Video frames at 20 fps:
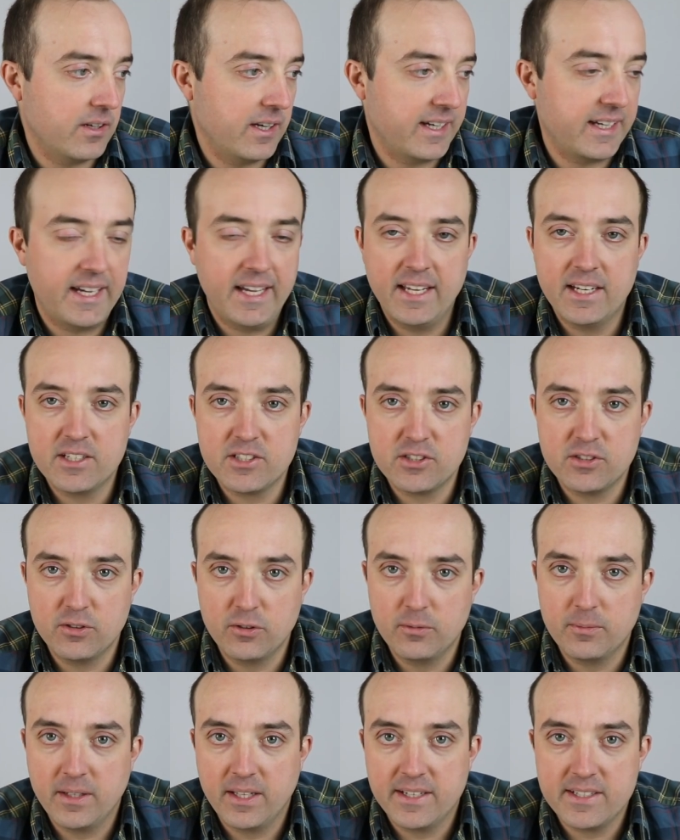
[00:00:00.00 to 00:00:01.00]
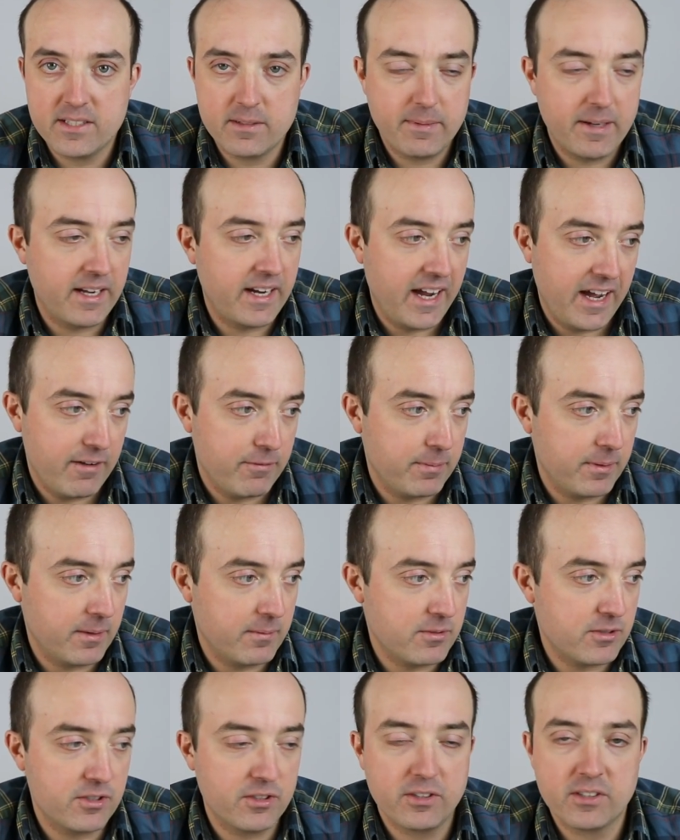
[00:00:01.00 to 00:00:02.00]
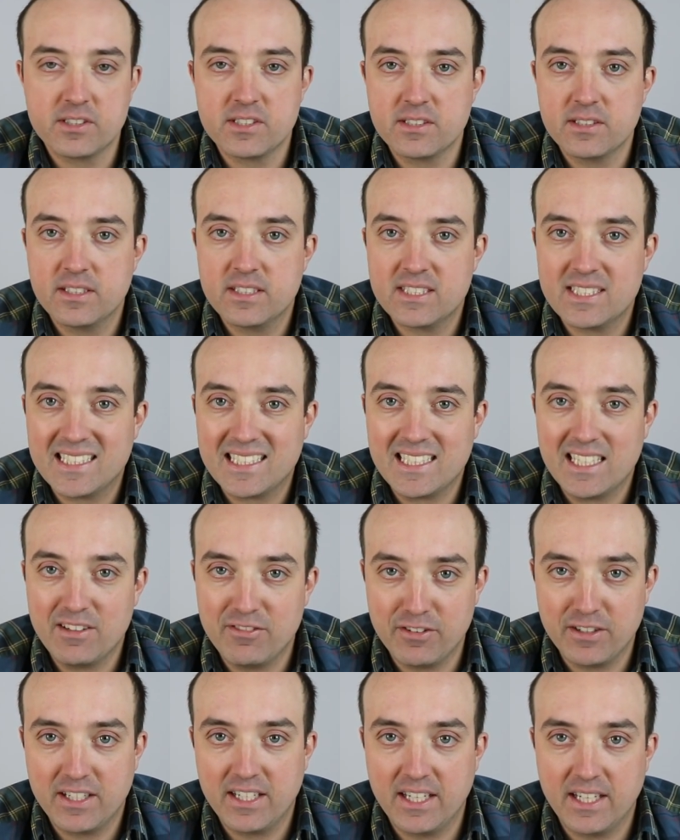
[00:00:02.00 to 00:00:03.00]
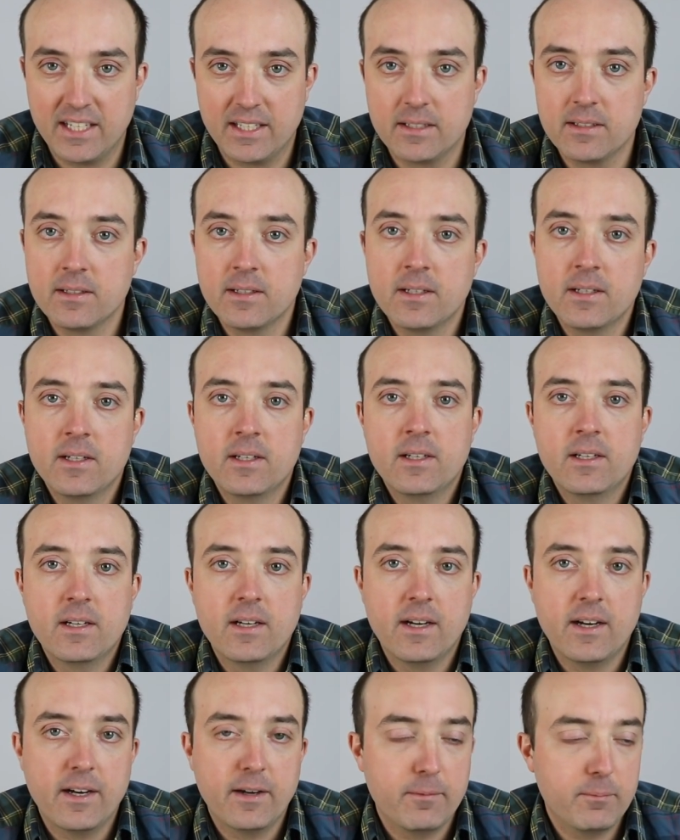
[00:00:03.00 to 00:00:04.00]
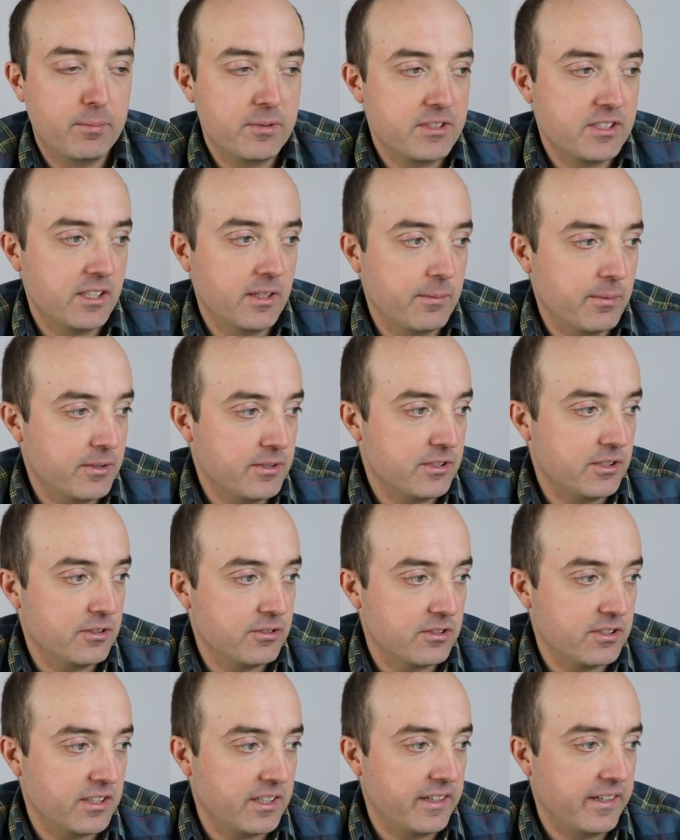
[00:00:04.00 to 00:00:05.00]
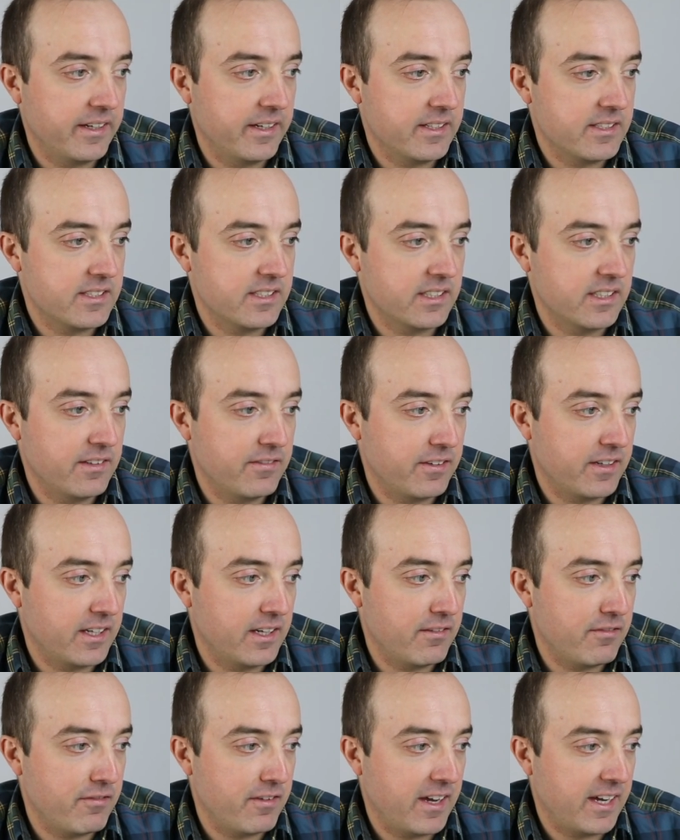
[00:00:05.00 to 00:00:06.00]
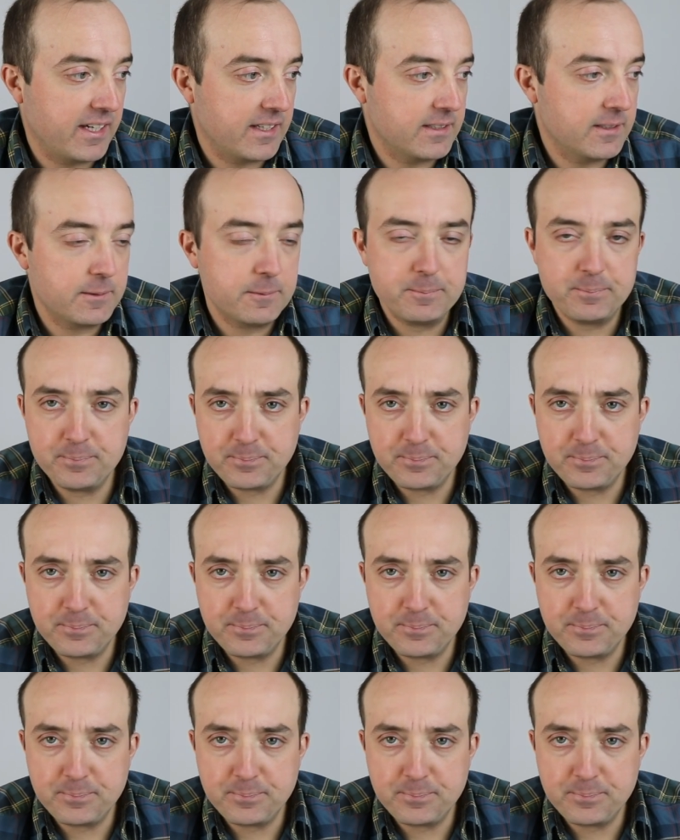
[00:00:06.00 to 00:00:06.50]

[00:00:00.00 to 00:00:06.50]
I can't assume that it's about half, but I'm sure it's significant. Placebo is usually a significant effect.